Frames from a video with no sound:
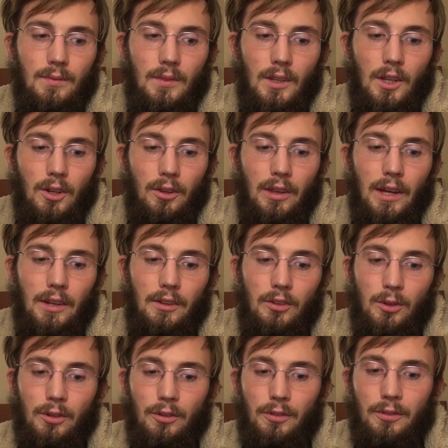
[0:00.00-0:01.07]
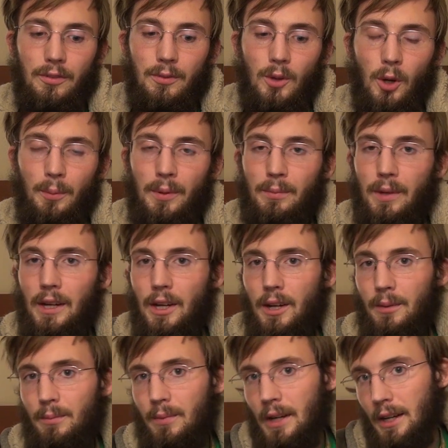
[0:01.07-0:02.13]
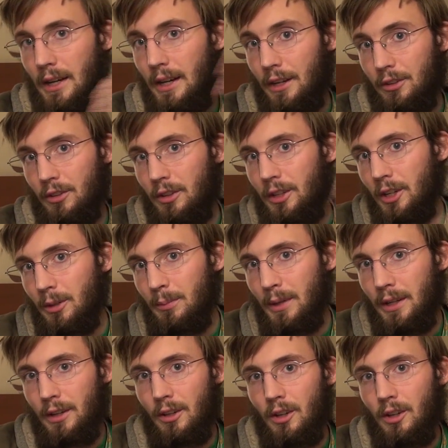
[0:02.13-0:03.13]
you know that sort of opened my my eyes a little bit,